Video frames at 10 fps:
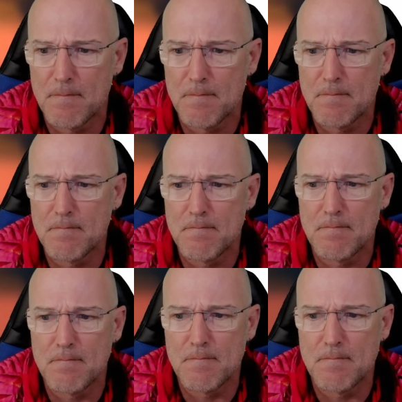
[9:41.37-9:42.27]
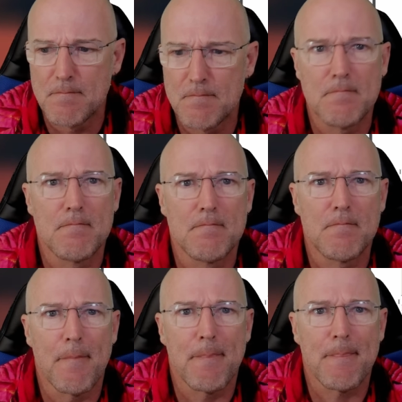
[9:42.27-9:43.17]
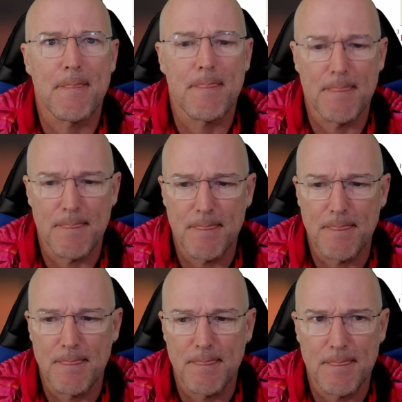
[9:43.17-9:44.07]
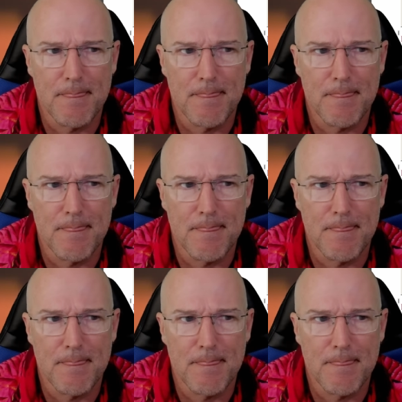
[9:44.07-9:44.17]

Nobody speaks.